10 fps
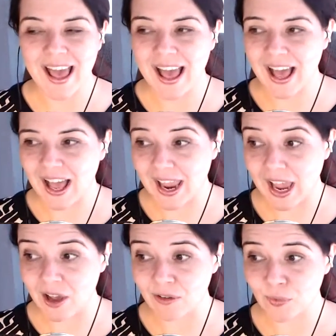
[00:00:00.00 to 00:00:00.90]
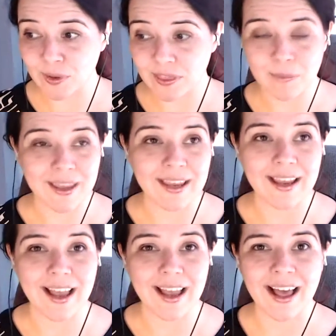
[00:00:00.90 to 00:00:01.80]
I have with me
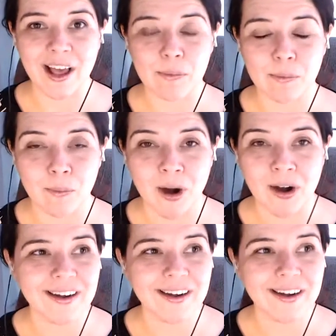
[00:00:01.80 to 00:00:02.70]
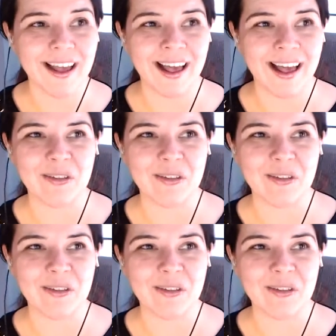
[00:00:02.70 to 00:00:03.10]
uh, Mark uh,